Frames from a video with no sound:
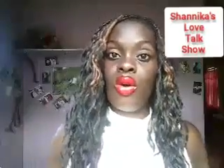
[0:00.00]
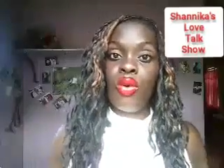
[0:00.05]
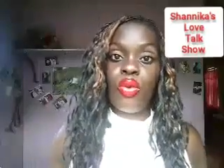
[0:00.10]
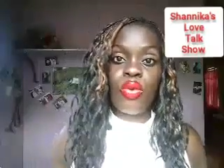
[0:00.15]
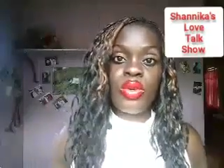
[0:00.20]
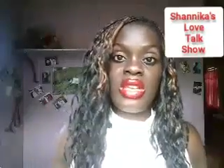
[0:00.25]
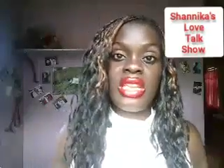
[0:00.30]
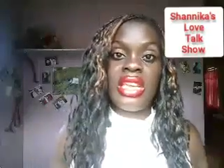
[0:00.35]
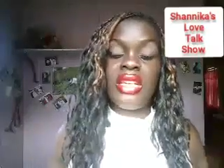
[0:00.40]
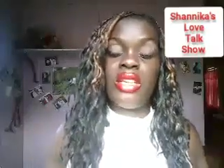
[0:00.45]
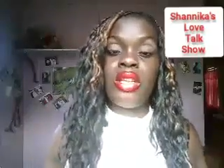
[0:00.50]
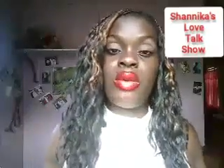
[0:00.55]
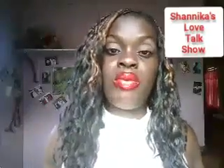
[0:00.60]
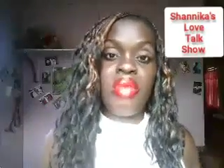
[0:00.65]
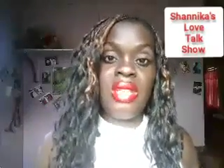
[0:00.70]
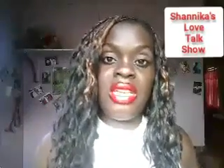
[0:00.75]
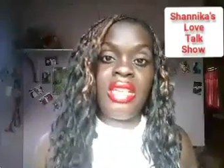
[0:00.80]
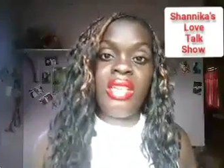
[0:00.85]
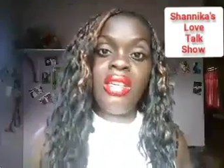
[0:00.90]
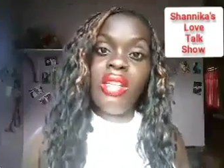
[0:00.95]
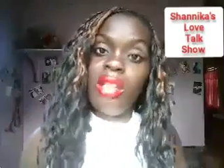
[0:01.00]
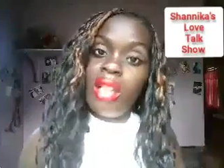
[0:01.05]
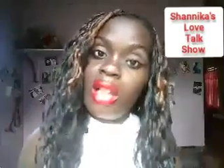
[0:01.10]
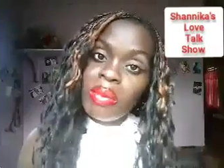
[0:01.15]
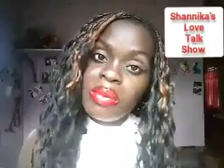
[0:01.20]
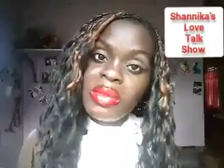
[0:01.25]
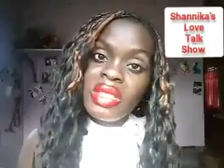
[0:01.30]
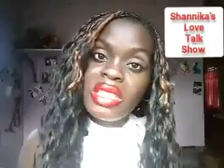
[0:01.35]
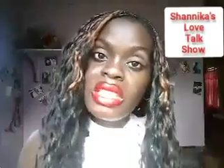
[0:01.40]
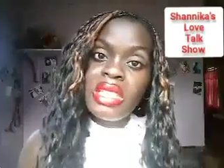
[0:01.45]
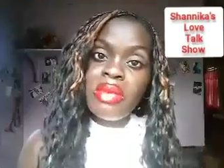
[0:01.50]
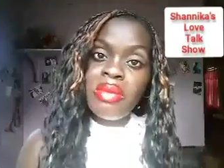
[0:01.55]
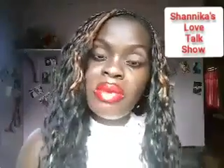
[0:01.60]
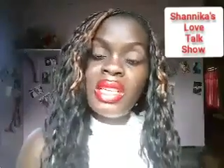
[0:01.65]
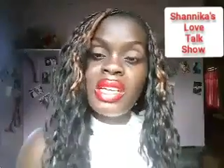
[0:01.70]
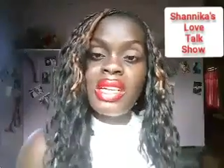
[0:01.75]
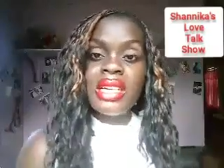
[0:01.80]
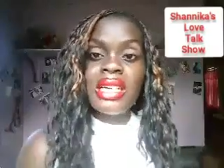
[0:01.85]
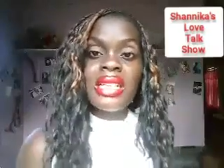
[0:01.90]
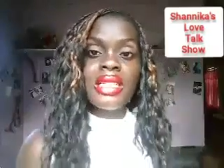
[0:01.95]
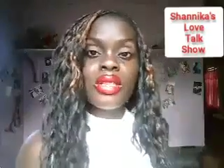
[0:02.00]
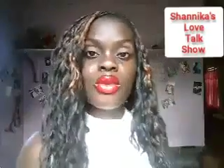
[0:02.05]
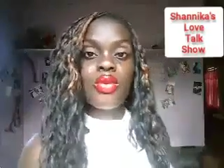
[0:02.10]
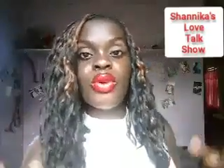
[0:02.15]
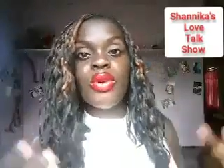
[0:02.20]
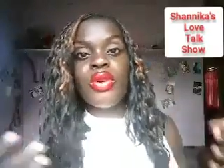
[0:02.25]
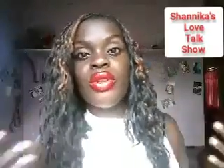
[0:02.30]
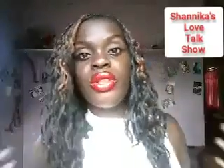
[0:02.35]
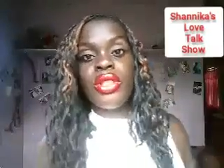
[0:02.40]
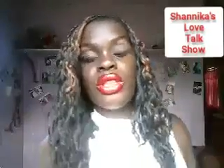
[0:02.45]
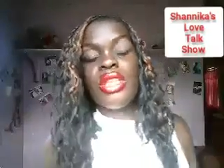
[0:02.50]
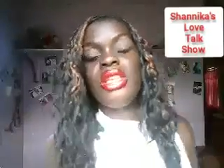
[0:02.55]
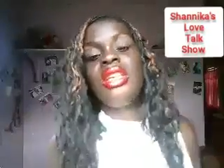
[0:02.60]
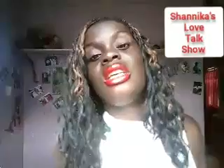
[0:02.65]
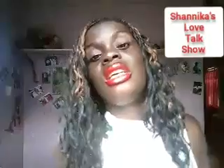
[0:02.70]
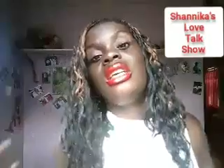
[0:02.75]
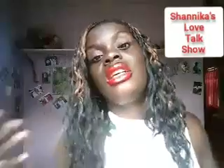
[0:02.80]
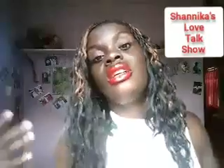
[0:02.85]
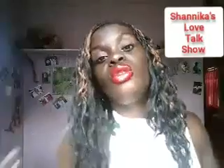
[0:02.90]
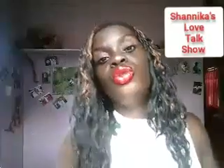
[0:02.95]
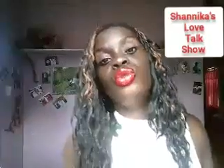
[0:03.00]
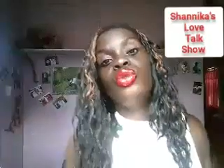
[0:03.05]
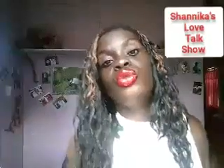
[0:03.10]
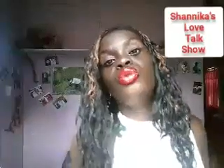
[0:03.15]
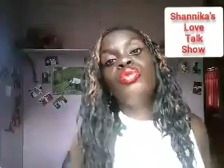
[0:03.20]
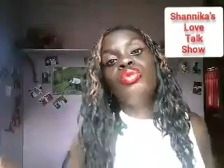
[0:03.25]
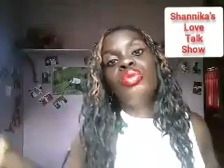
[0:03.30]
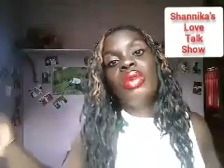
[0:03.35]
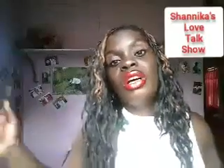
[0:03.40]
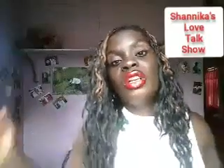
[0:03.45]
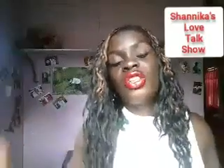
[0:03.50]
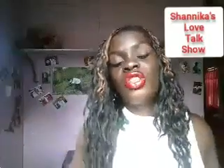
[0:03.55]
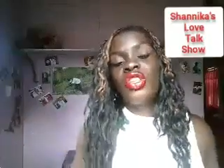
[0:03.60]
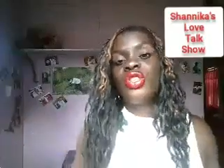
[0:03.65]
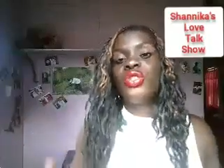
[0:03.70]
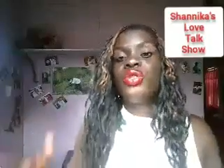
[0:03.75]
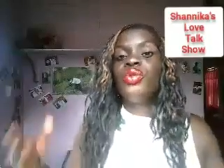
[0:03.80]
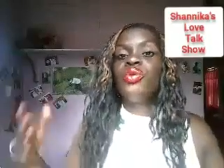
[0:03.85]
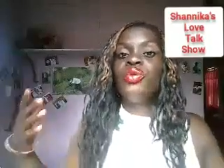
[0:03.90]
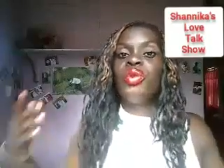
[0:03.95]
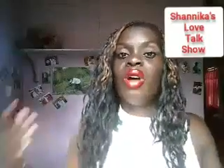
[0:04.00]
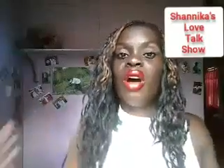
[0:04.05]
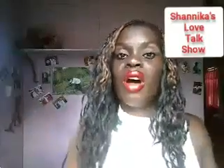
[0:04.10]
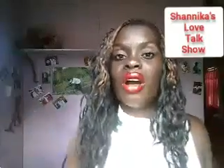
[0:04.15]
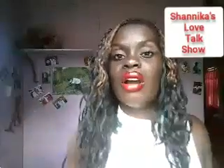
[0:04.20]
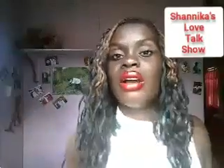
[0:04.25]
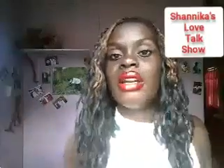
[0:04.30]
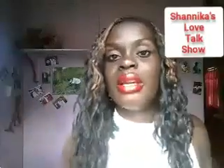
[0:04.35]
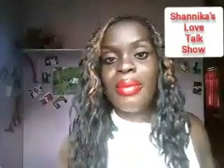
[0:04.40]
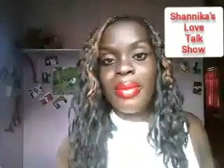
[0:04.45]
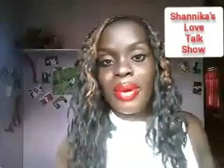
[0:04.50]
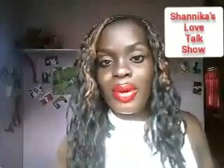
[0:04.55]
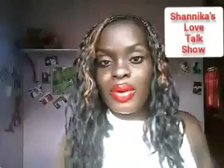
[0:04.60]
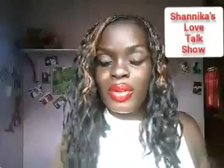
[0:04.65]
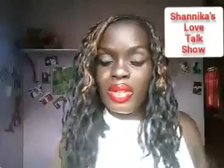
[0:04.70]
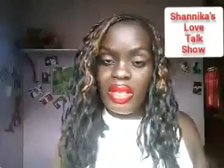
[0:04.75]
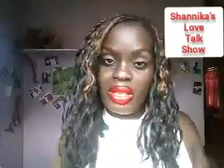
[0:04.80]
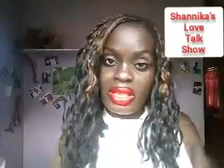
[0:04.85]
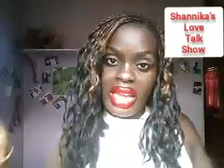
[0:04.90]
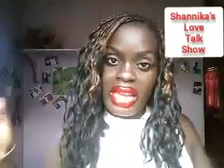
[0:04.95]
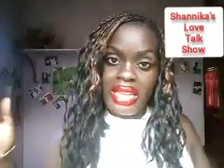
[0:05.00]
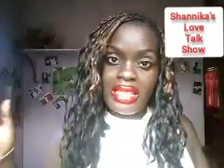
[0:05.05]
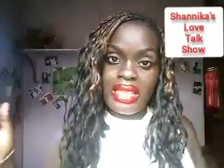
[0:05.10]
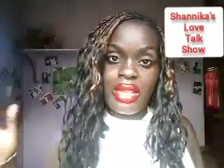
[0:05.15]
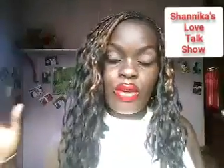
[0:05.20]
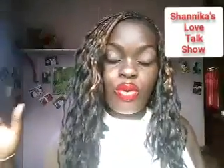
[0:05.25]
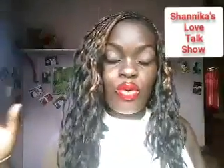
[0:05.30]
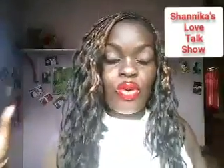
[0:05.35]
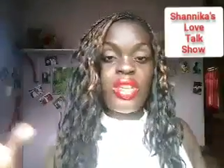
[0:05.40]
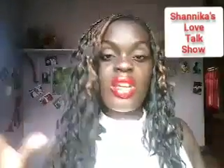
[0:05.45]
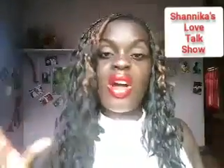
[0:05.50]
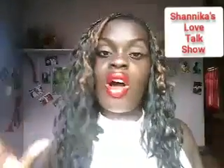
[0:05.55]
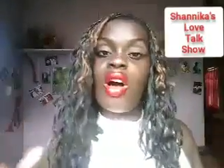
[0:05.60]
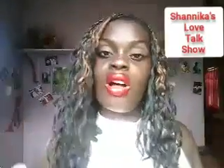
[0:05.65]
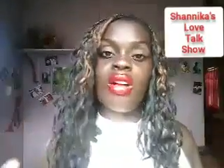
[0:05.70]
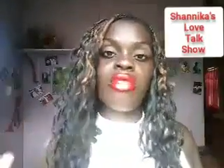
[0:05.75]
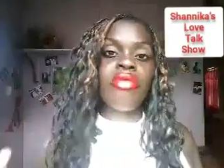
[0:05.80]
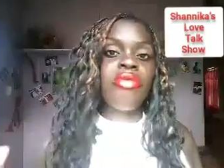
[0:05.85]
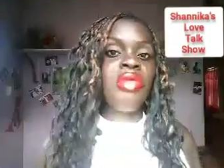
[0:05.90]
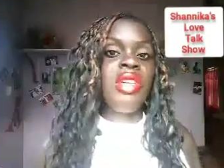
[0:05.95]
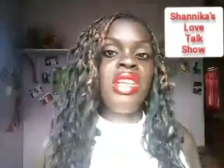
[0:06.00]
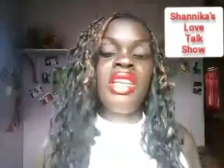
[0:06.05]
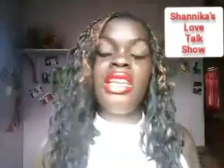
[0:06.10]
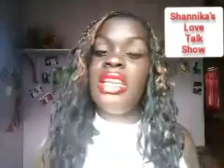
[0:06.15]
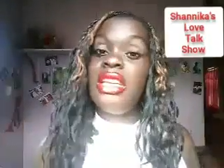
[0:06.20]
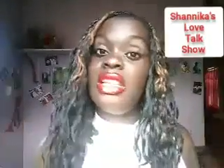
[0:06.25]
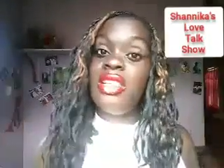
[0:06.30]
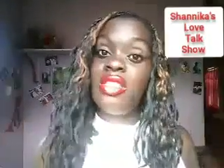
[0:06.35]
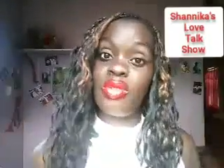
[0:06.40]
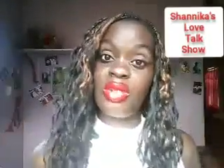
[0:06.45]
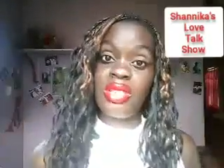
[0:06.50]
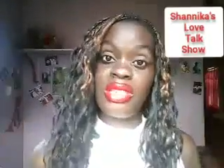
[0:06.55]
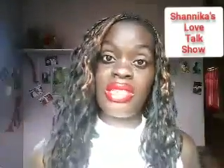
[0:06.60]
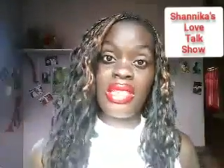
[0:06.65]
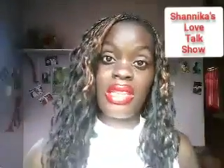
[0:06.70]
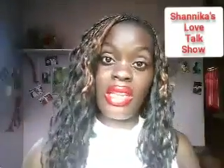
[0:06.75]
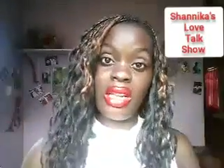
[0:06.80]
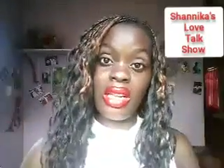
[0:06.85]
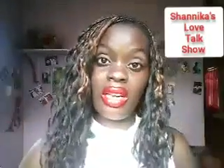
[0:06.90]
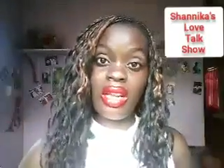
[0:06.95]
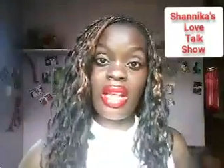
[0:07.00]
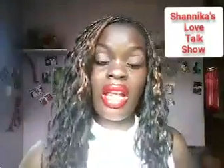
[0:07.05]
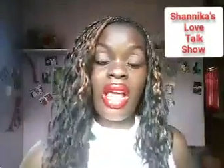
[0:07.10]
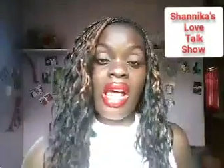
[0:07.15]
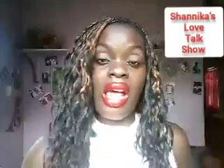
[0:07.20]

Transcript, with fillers: we end up being clumsy because we're thinking too much, too hard about the guy that we are really interested in.